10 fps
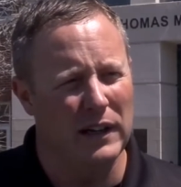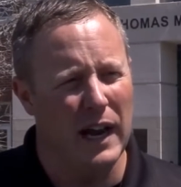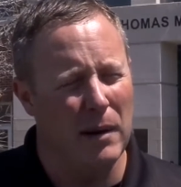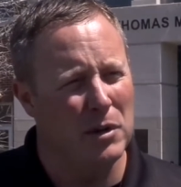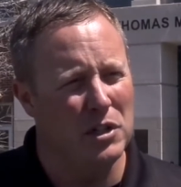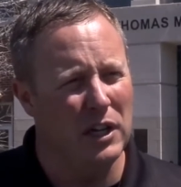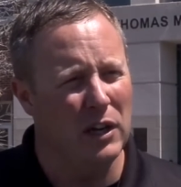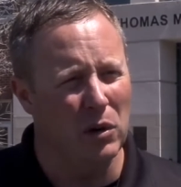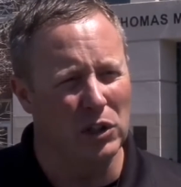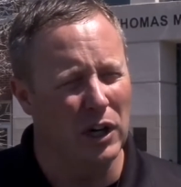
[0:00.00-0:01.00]

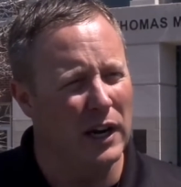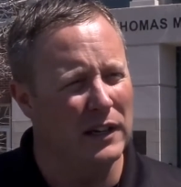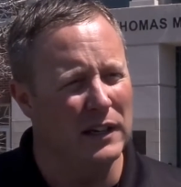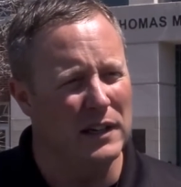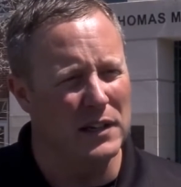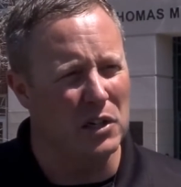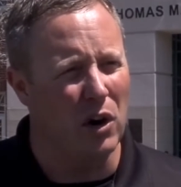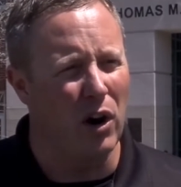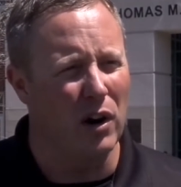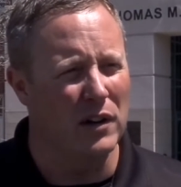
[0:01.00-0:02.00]
damaging or trying to
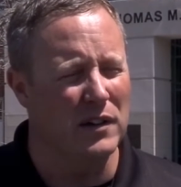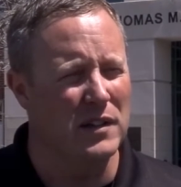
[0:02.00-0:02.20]
discard